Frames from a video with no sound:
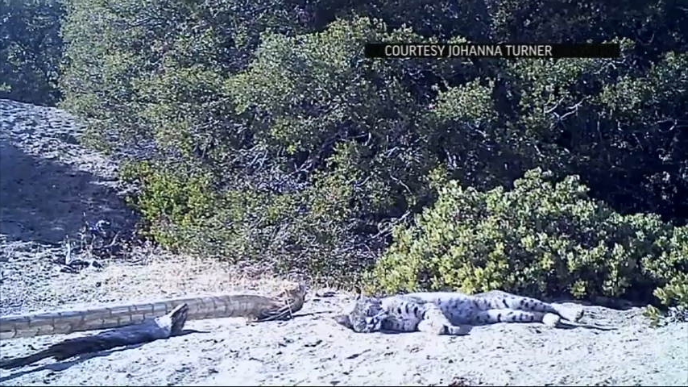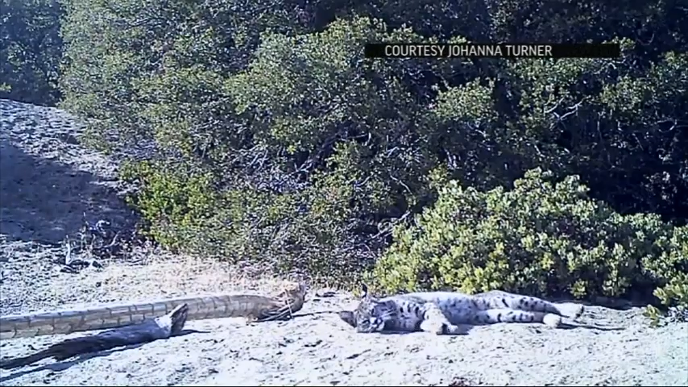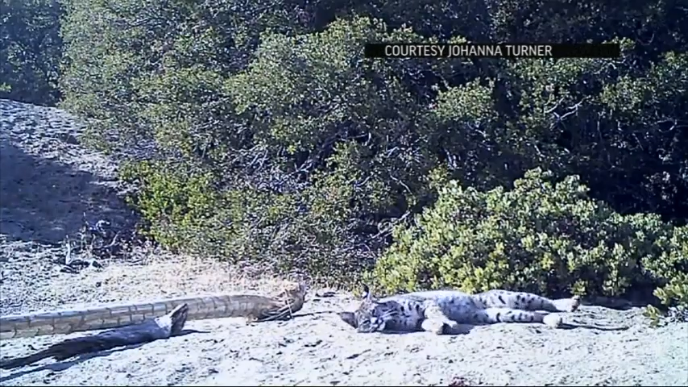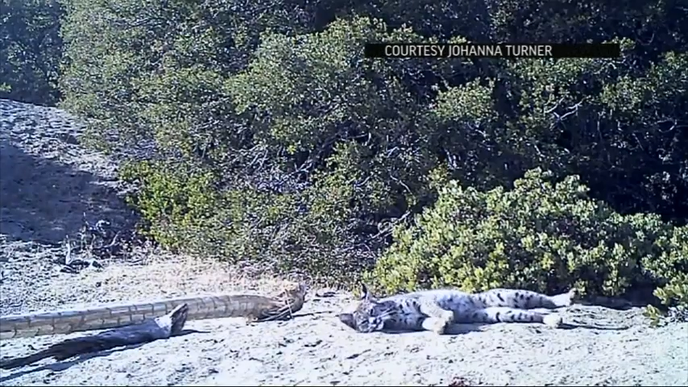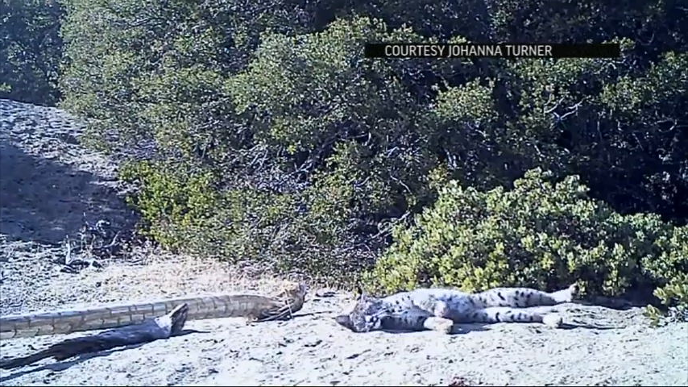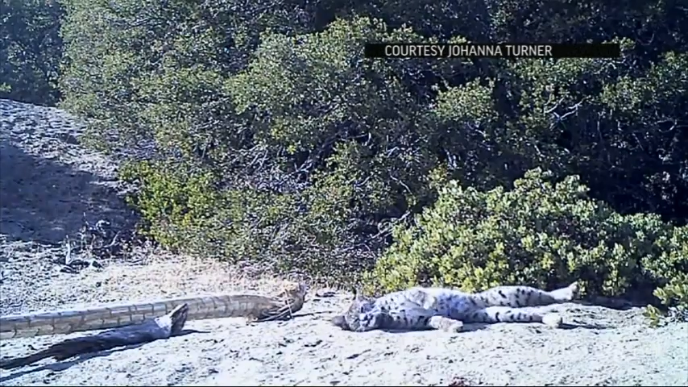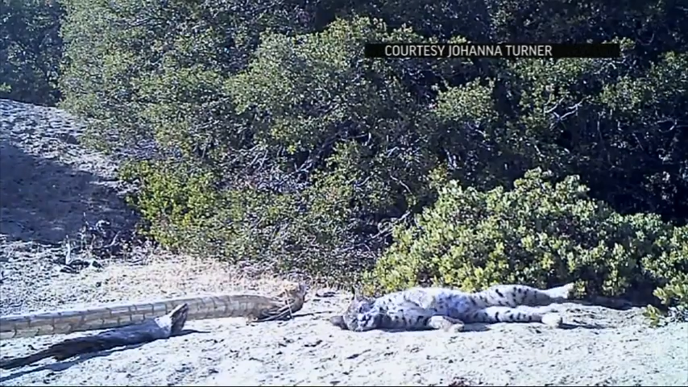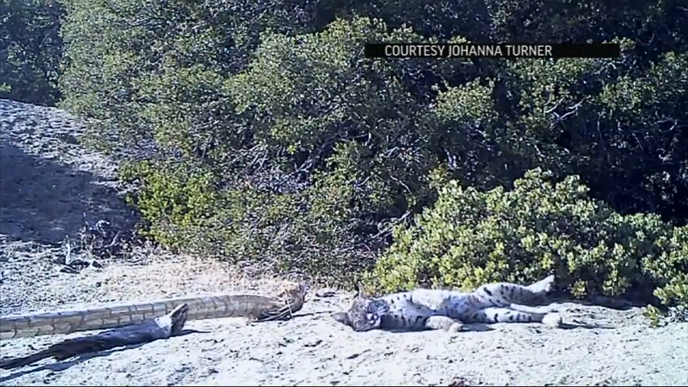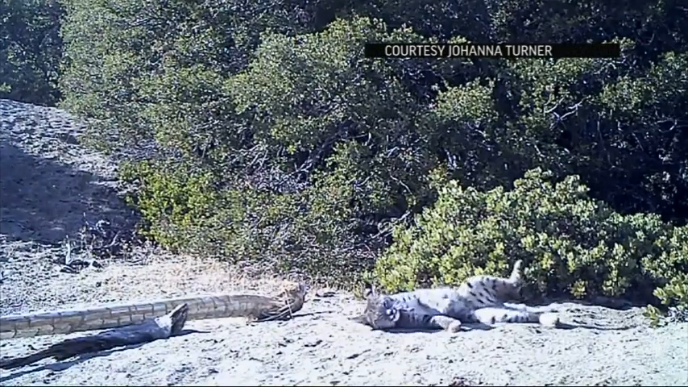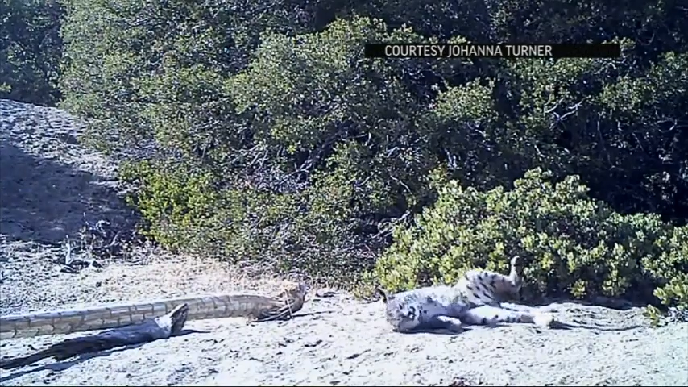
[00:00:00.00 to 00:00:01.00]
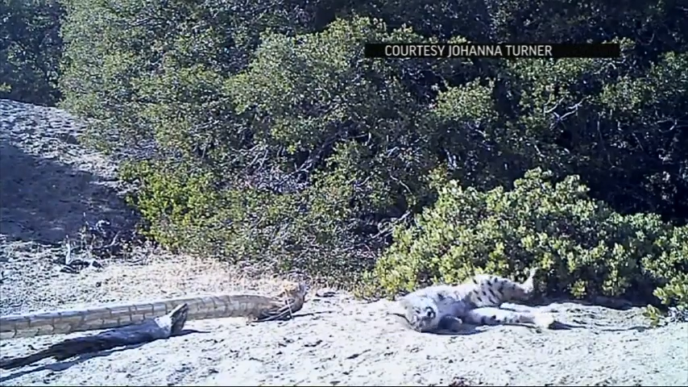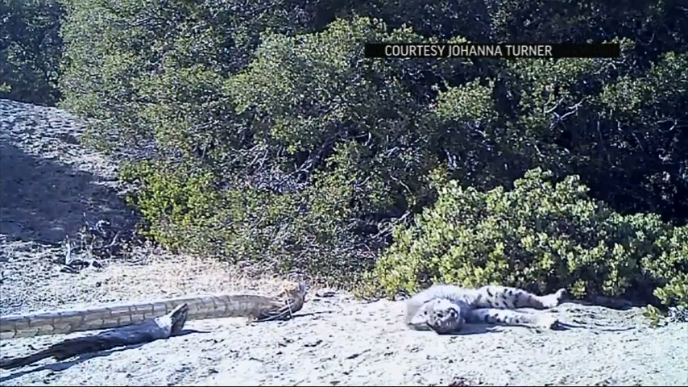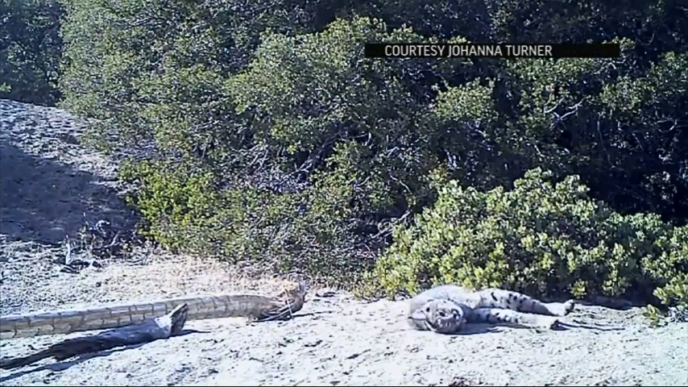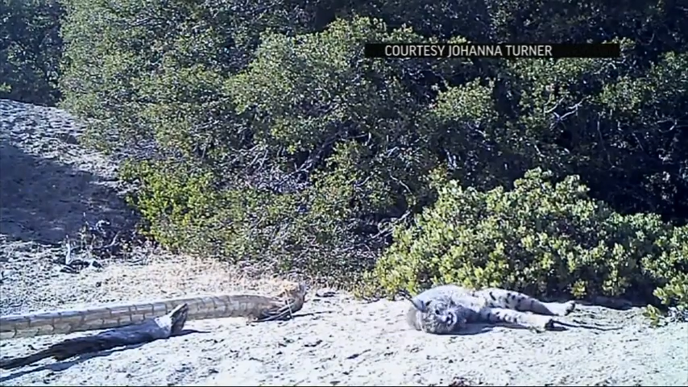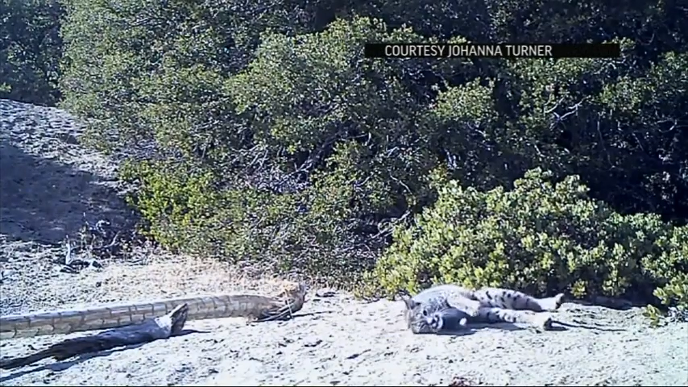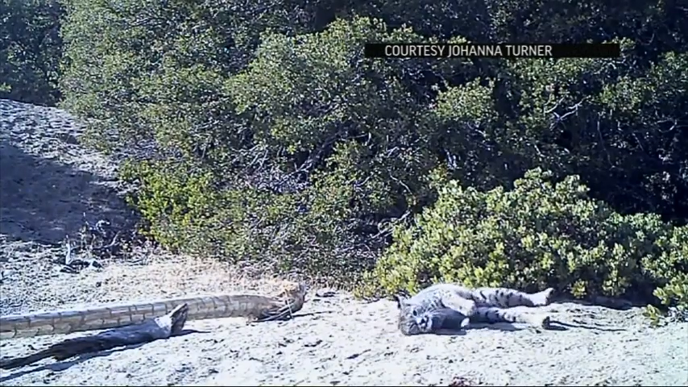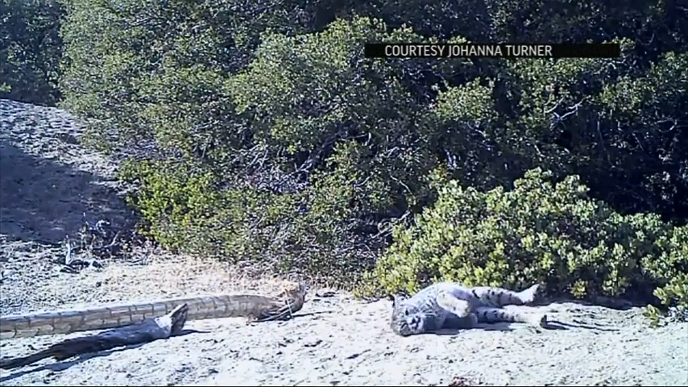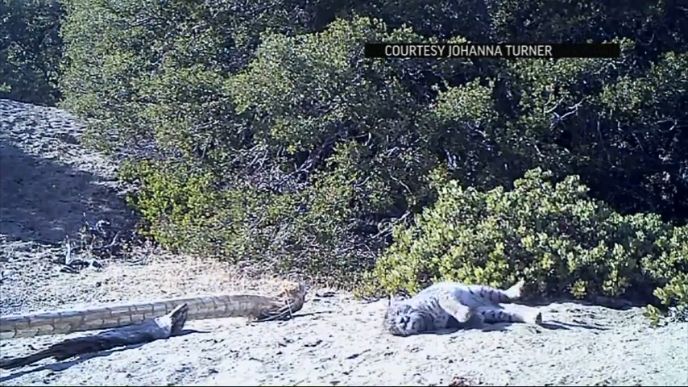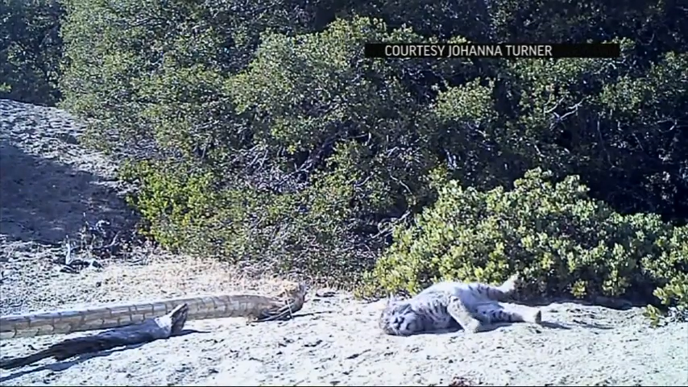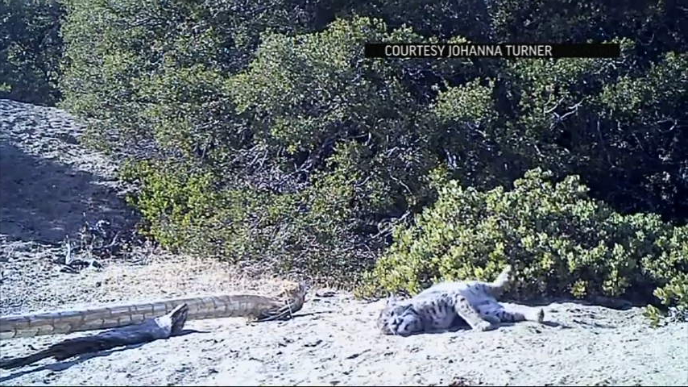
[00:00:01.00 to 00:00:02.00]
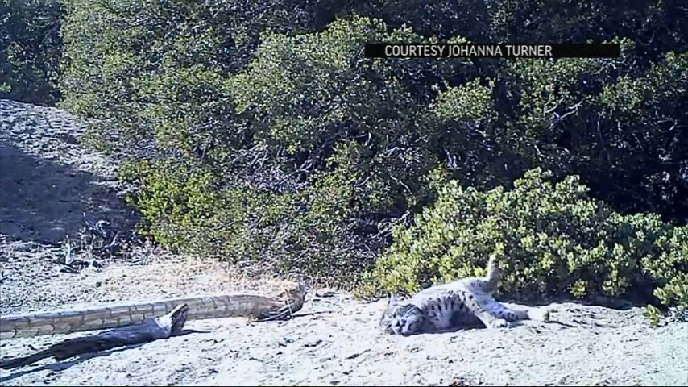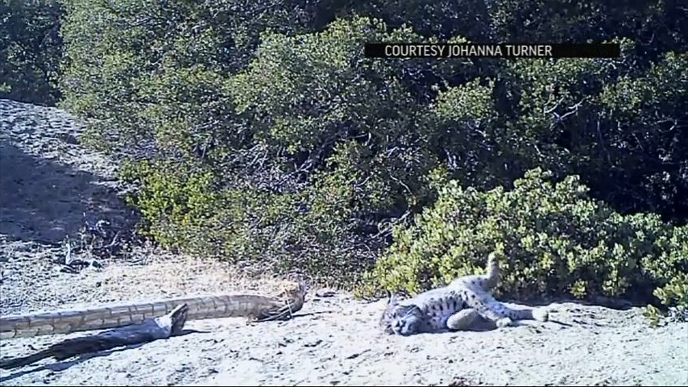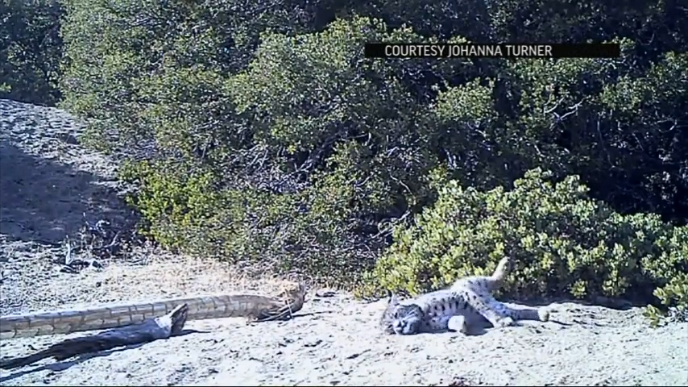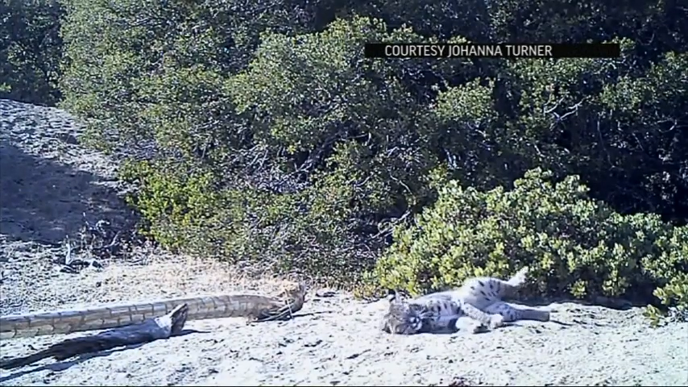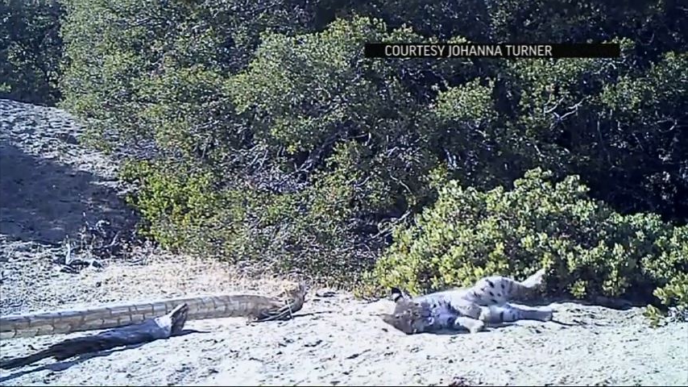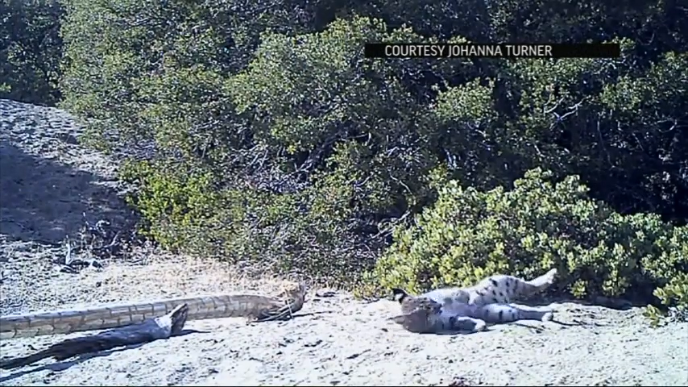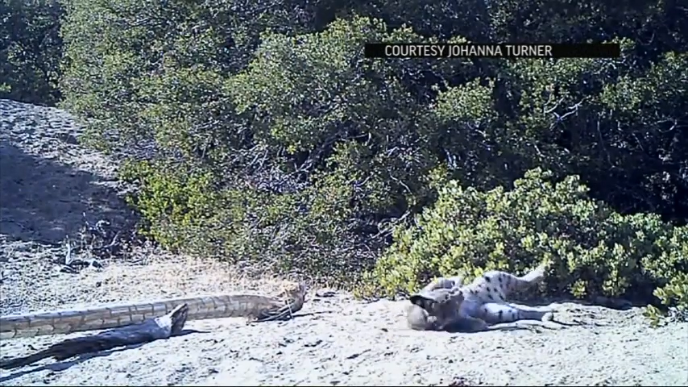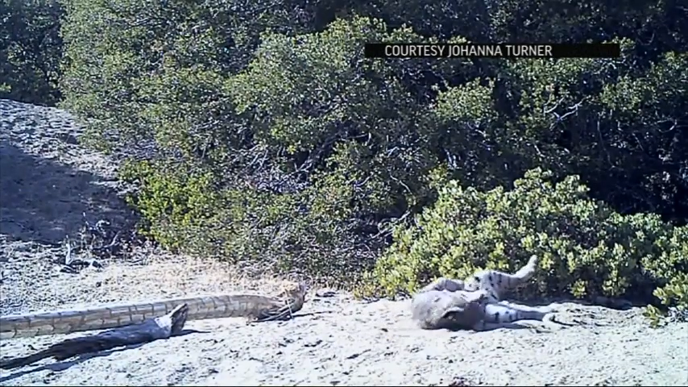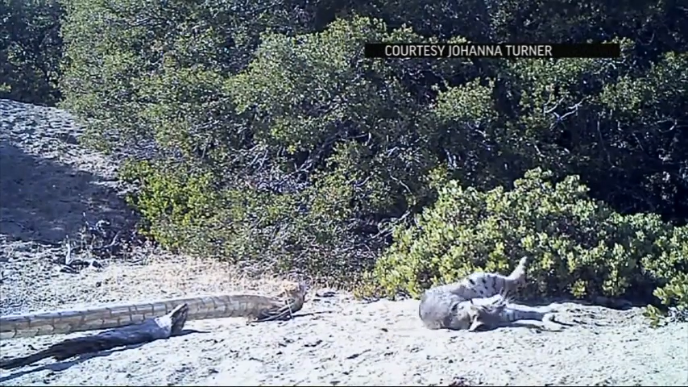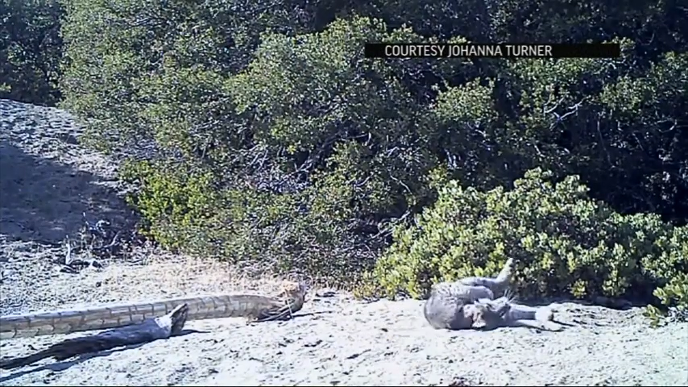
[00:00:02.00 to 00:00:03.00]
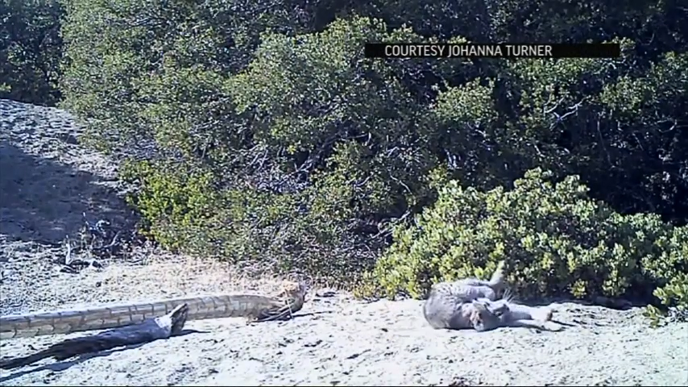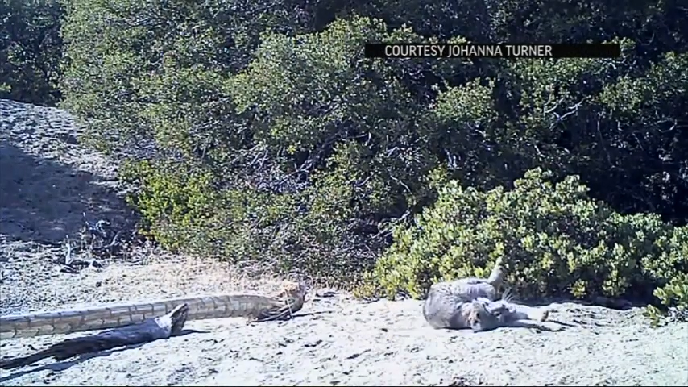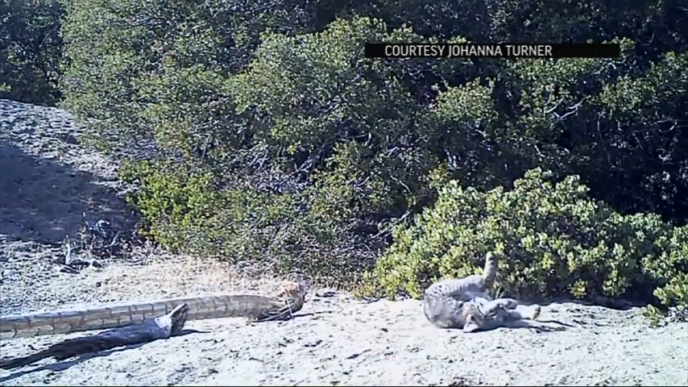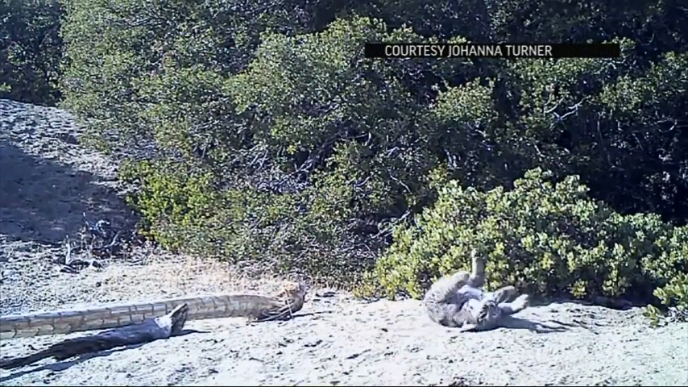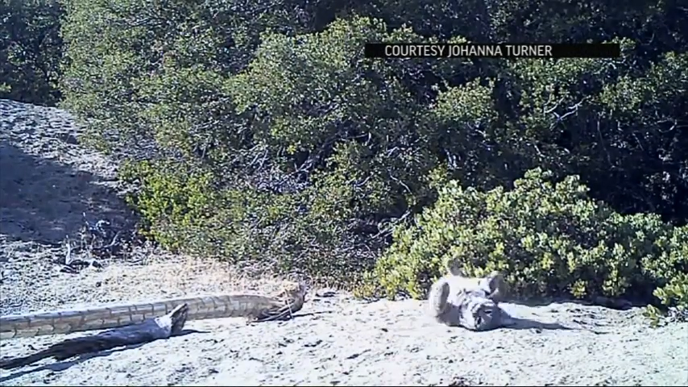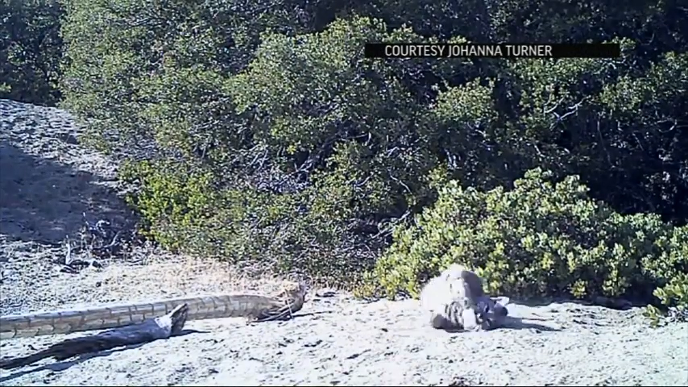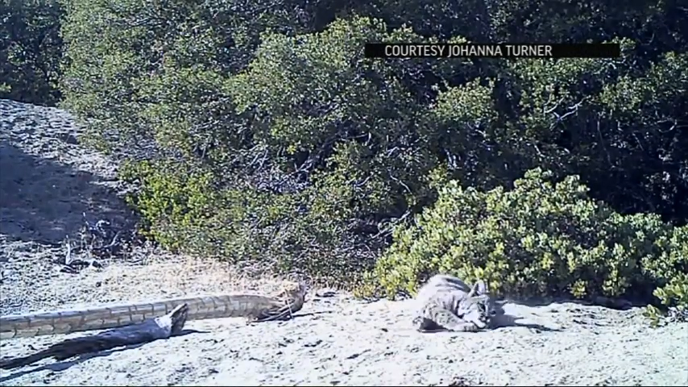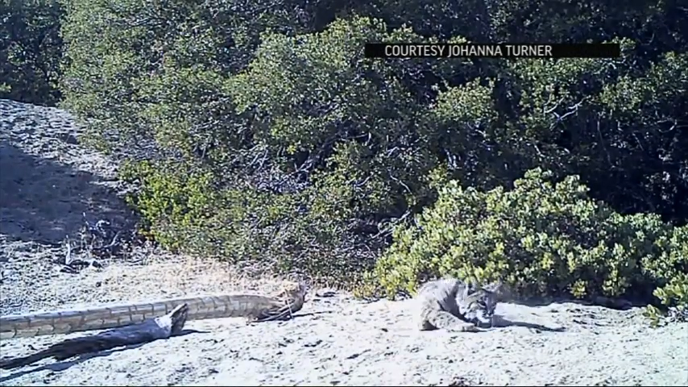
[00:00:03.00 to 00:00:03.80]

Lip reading: Nobody's mouth can be seen.